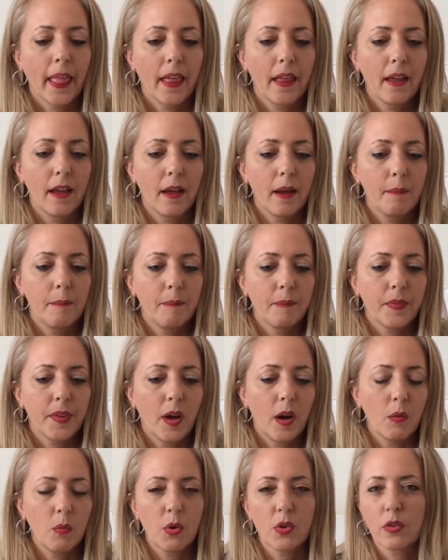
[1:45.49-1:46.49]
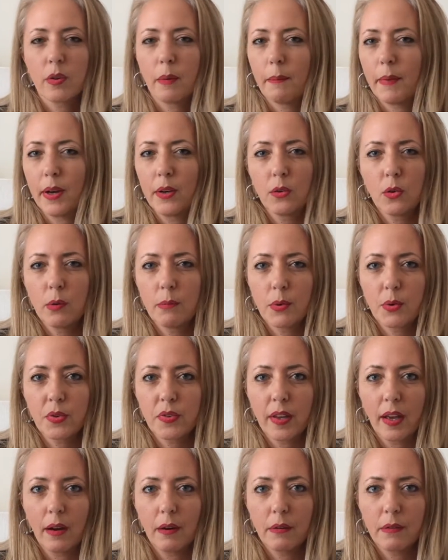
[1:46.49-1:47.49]
that I wasn't my normal
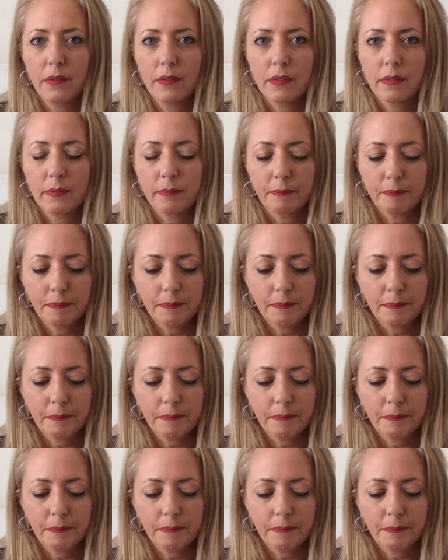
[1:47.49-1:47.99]
self.